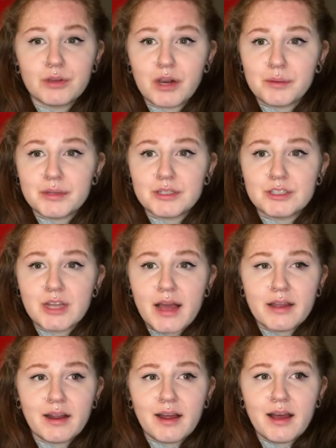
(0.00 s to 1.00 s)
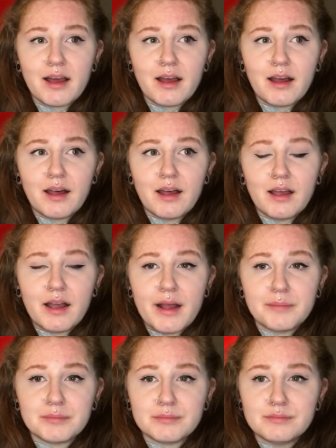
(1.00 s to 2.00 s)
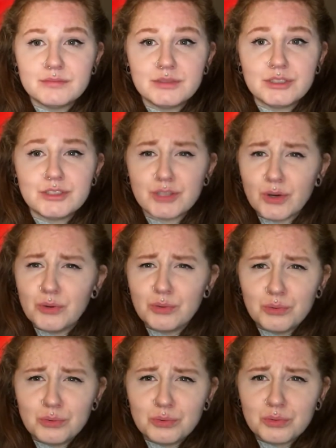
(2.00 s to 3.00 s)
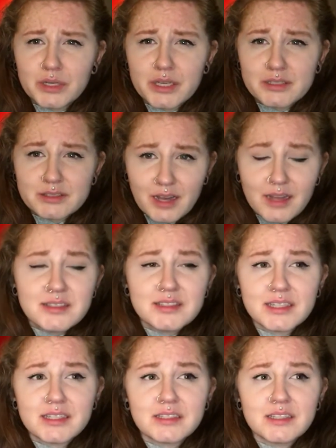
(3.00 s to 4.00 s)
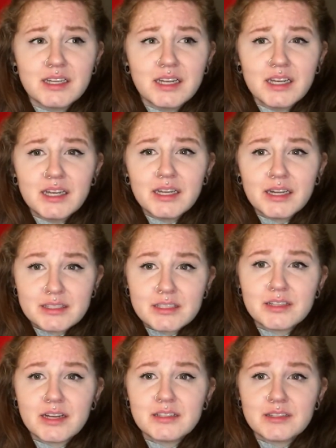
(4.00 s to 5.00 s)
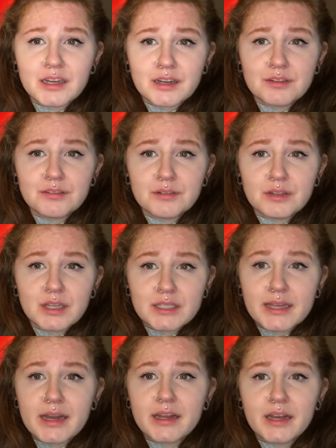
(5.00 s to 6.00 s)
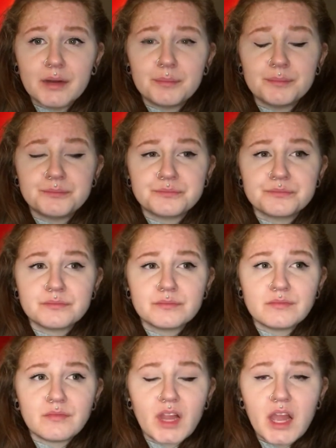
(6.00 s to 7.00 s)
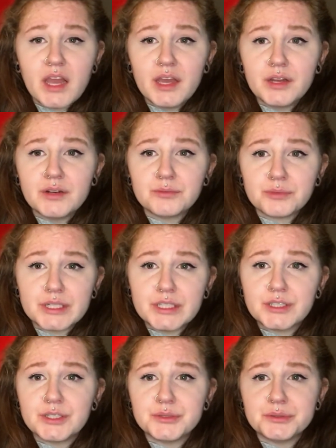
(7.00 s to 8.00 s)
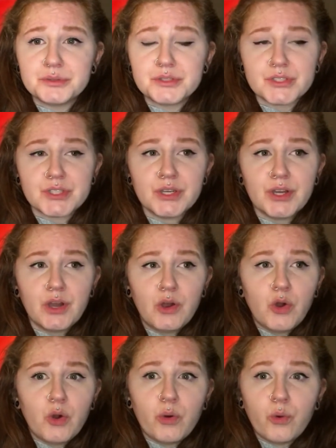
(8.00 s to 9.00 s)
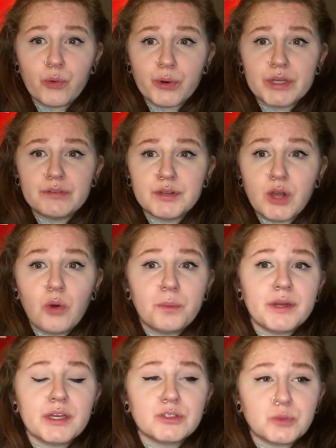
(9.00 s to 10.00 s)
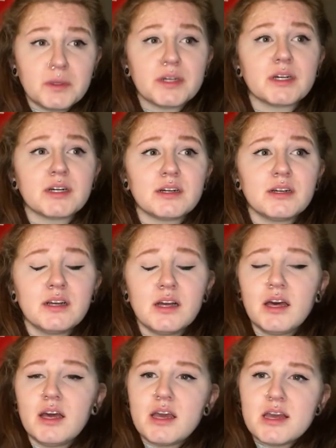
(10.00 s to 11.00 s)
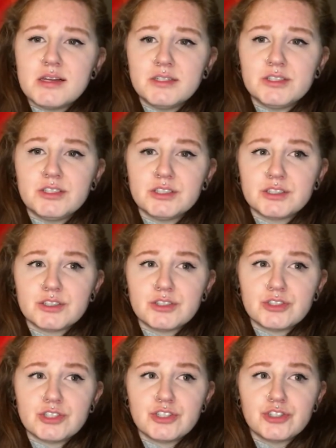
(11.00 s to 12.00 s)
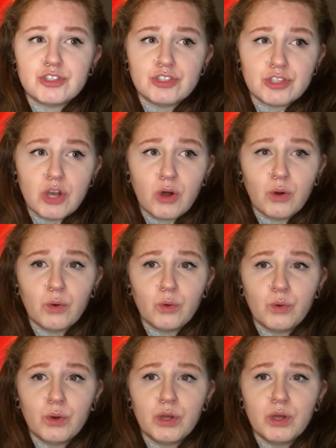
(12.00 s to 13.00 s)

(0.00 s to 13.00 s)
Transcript: garbage. I am so exhausted. It's exhausting. Like getting up and reading the news or even opening Twitter is just so